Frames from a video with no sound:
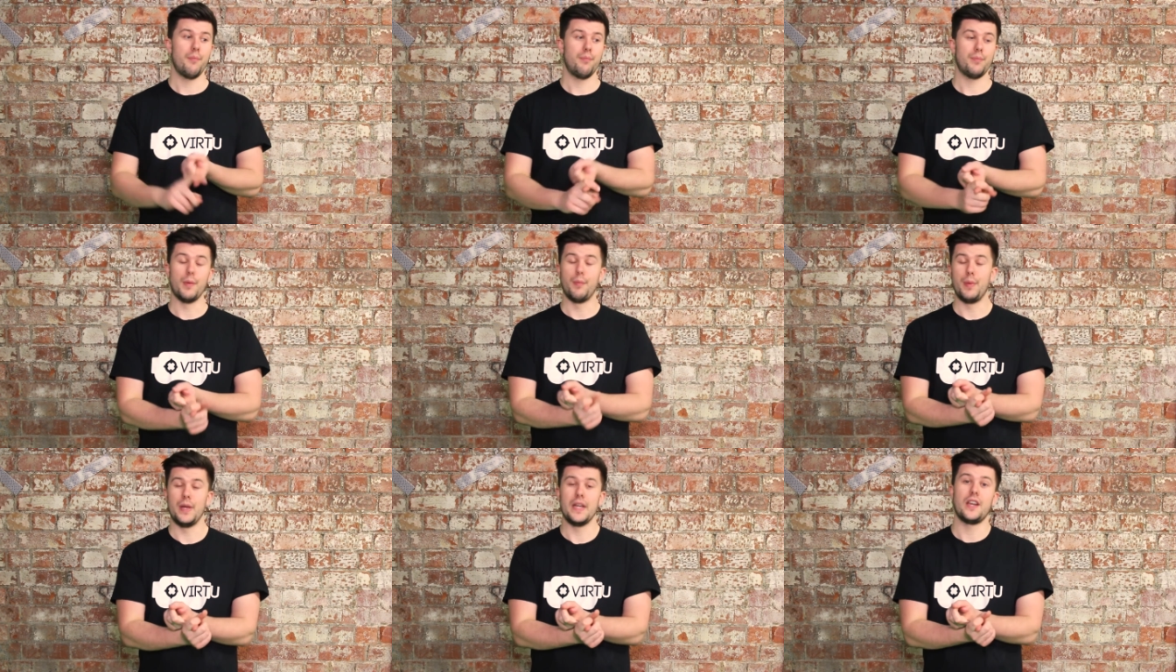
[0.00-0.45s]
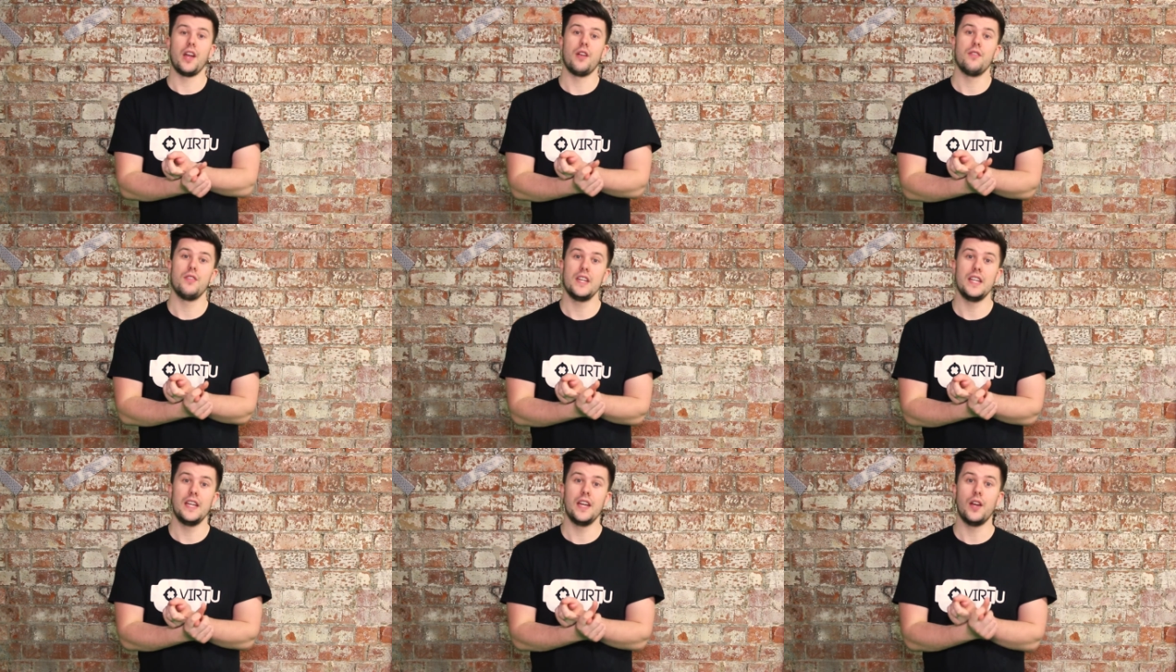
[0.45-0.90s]
the Pico
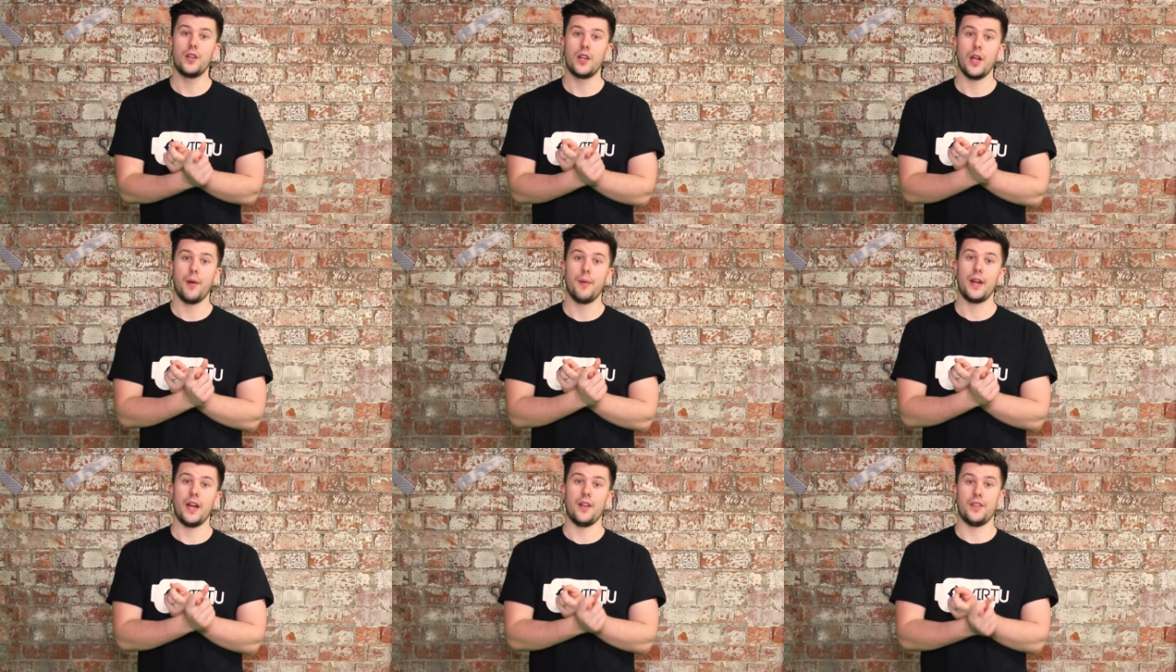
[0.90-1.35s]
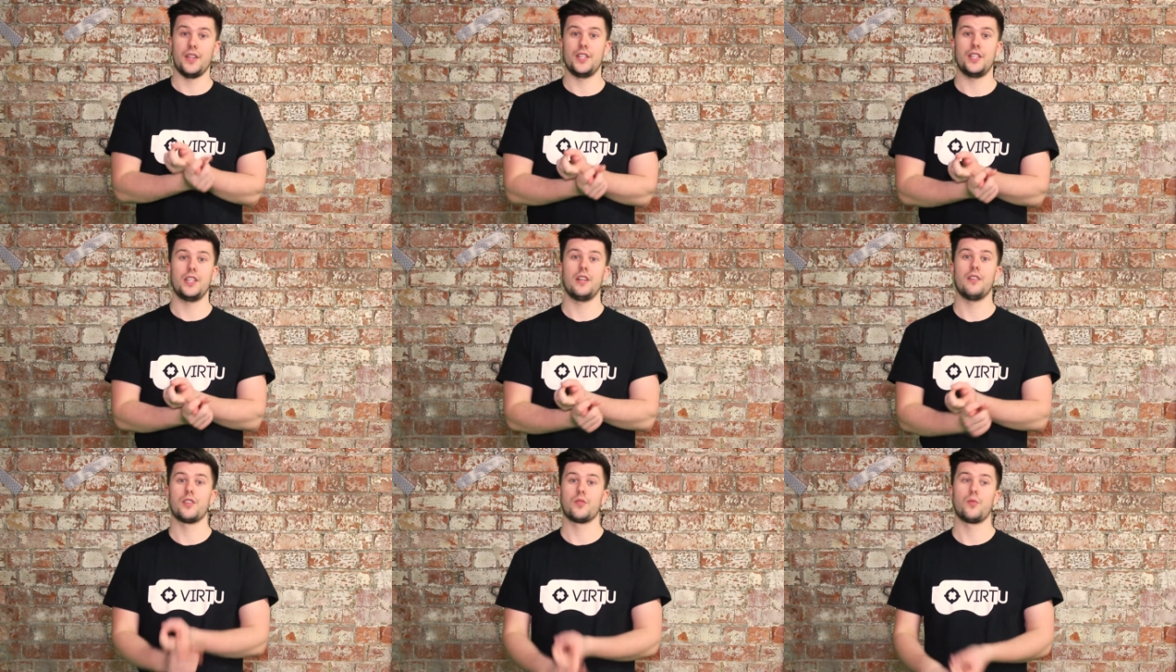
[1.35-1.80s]
Neo coming out this
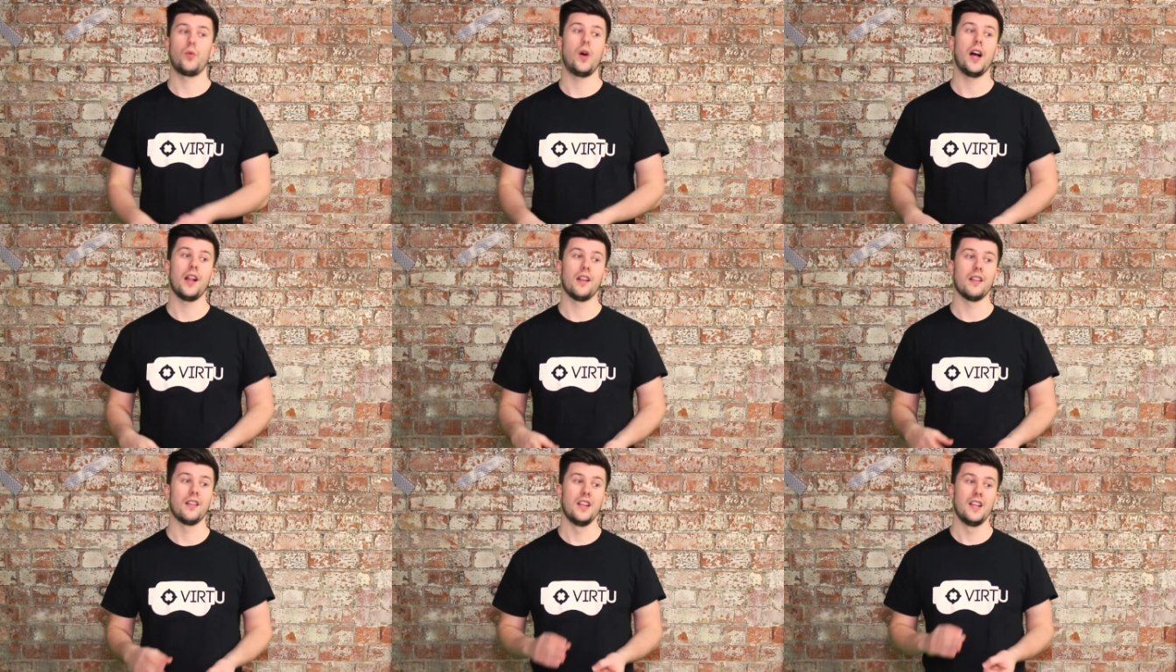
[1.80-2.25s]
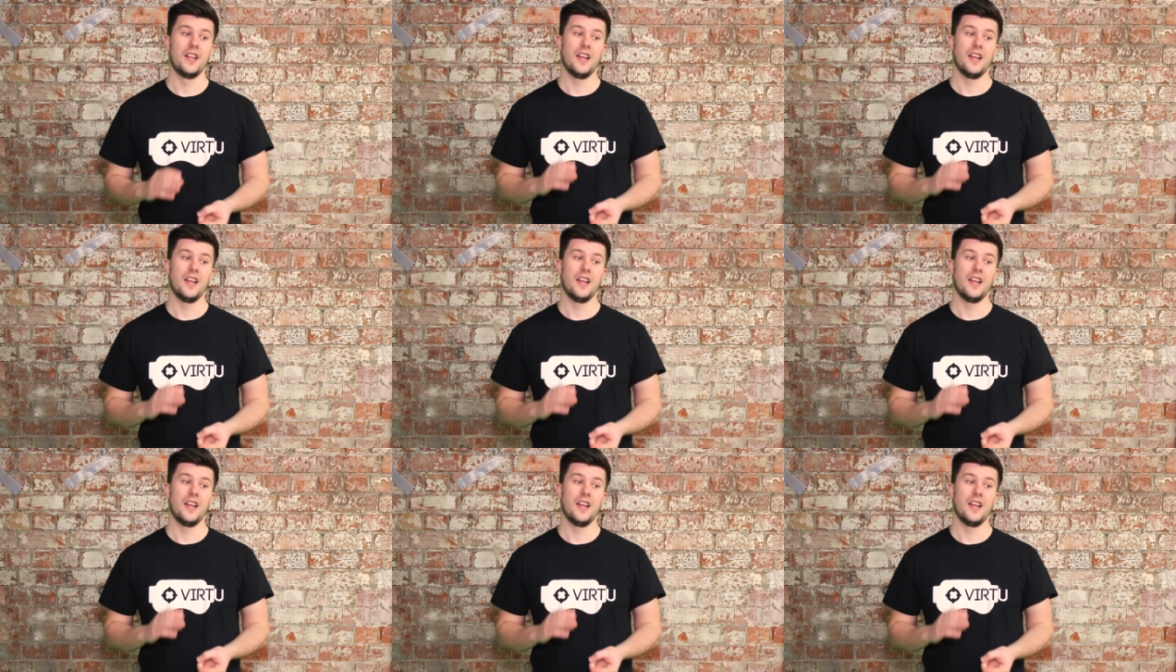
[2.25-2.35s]
year as well,